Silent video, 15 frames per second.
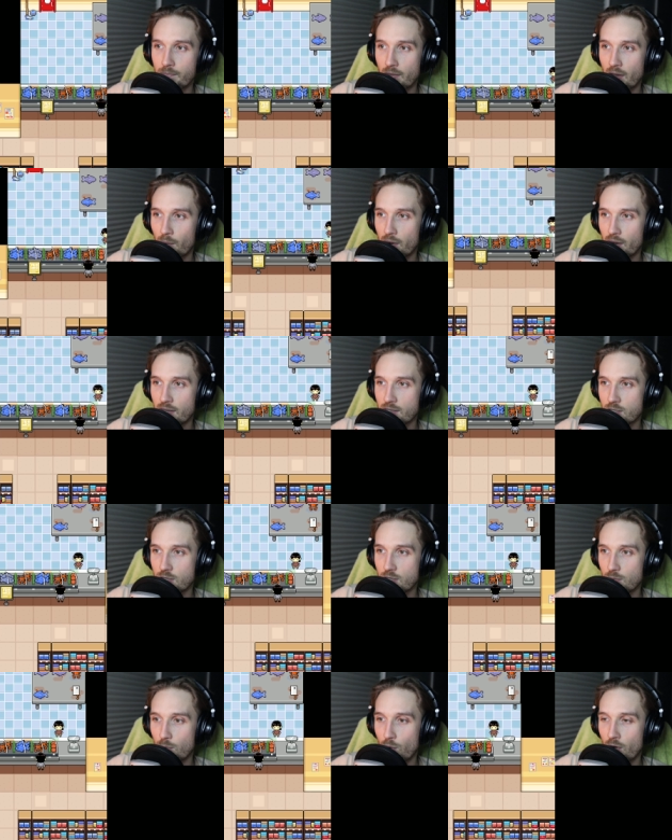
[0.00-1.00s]
I want to get
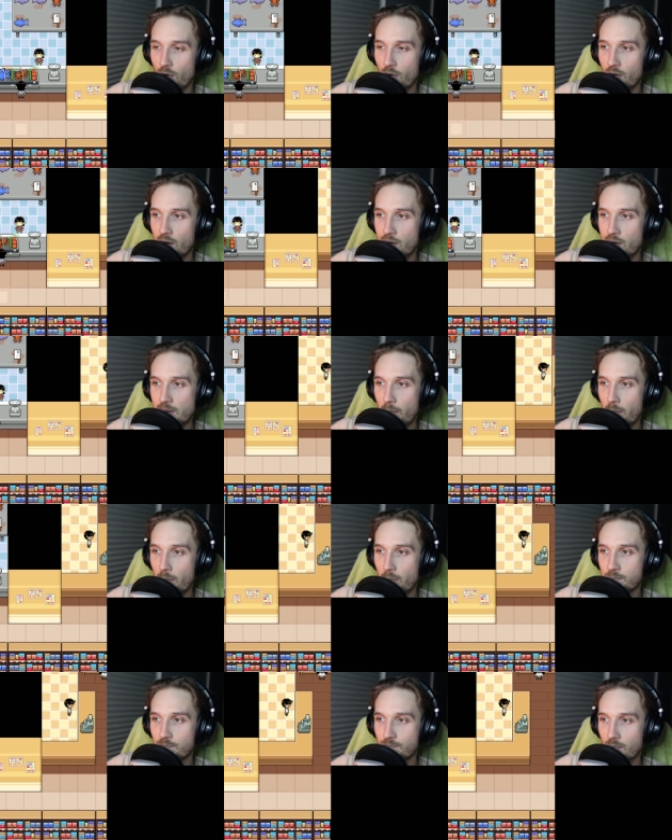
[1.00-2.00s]
some more,
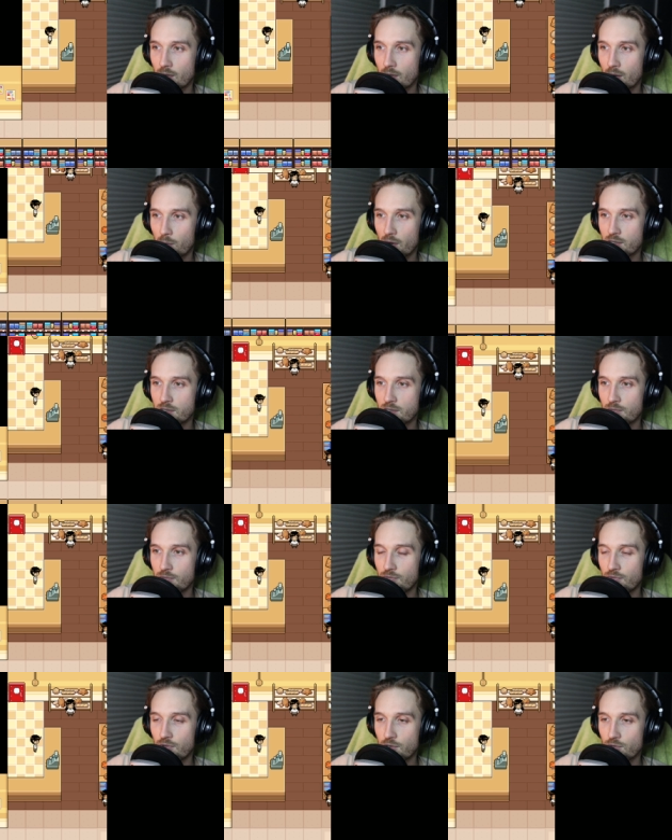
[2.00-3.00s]
um, I want to get some
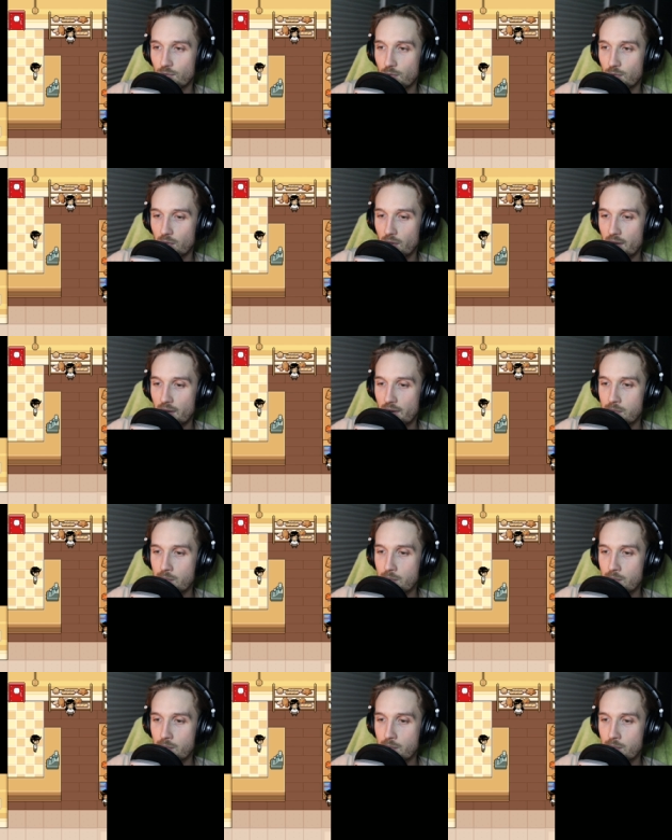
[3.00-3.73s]
fish from you, lady.